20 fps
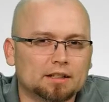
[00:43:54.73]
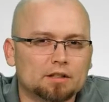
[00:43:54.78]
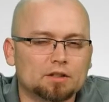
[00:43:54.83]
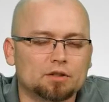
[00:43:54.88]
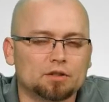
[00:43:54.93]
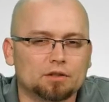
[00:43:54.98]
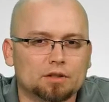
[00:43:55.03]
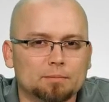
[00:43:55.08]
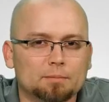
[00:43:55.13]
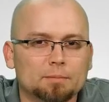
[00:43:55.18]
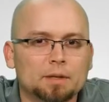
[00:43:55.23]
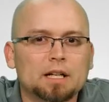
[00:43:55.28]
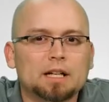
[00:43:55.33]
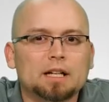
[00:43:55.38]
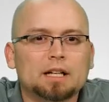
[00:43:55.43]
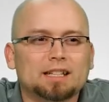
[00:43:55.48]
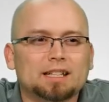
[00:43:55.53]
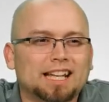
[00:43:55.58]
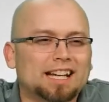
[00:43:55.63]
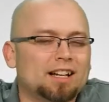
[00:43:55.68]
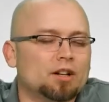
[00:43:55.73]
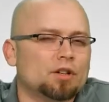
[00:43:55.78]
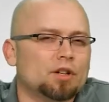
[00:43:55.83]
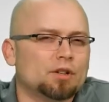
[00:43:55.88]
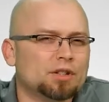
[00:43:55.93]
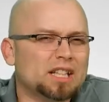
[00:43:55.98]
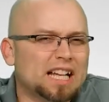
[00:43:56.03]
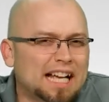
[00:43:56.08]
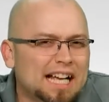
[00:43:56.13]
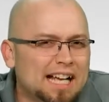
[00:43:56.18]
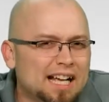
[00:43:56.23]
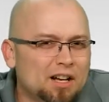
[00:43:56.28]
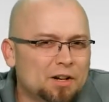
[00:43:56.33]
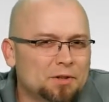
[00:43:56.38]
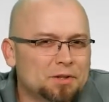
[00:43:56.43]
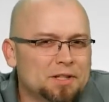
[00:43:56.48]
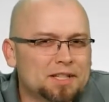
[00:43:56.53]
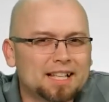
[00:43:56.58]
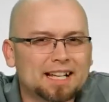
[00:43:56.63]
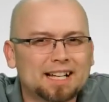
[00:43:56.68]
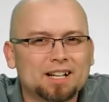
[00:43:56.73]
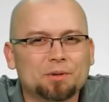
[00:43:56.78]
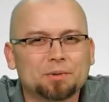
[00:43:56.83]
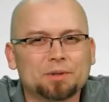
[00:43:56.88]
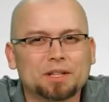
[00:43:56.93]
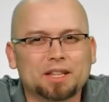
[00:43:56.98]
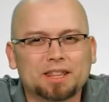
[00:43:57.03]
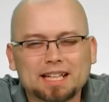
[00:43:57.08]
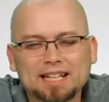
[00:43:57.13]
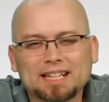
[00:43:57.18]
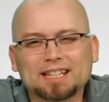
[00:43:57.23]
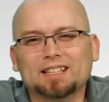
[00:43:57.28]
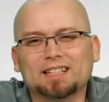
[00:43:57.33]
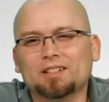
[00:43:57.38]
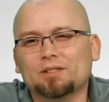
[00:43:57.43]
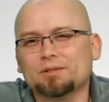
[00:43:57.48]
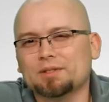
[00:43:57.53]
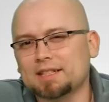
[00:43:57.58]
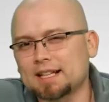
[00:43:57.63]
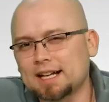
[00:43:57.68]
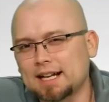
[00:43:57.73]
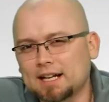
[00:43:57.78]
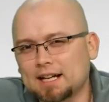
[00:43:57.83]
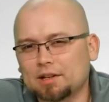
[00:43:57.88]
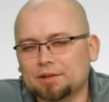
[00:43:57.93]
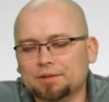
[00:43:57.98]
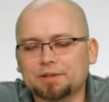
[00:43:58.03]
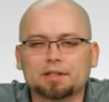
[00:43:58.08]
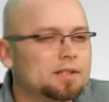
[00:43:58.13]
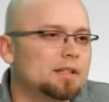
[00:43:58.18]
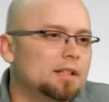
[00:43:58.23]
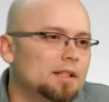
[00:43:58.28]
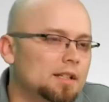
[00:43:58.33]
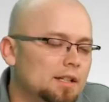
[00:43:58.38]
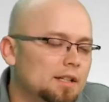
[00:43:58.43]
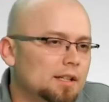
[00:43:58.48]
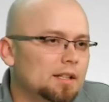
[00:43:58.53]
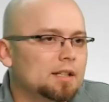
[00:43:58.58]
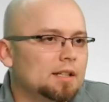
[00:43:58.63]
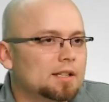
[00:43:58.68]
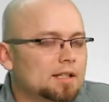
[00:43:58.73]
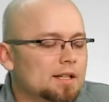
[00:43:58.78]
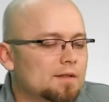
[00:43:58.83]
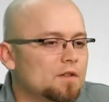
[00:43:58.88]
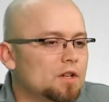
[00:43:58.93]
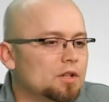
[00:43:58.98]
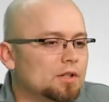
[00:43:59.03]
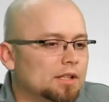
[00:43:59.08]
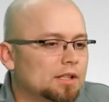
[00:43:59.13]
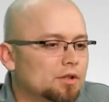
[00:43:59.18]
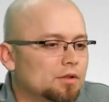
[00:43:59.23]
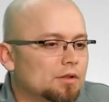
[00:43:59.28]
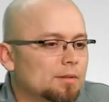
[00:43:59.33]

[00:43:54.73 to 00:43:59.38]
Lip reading: to them. They don't own the house. They own the thing that owns the house. It's confusing to